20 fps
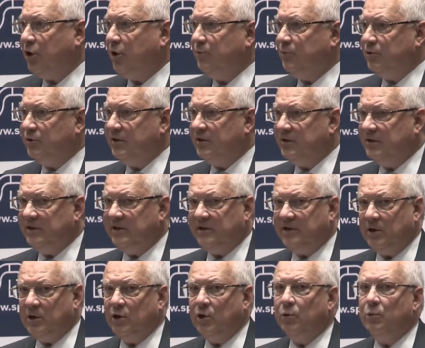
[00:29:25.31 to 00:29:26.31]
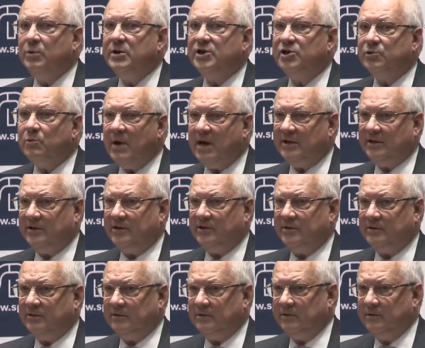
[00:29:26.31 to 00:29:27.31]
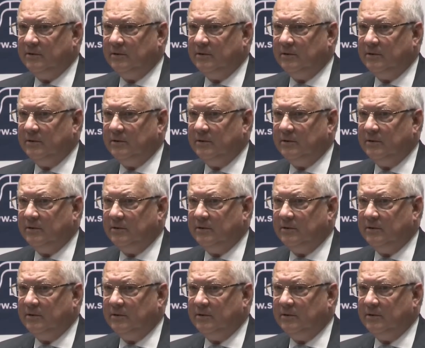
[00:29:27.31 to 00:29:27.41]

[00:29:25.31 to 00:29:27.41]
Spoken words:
communities which ones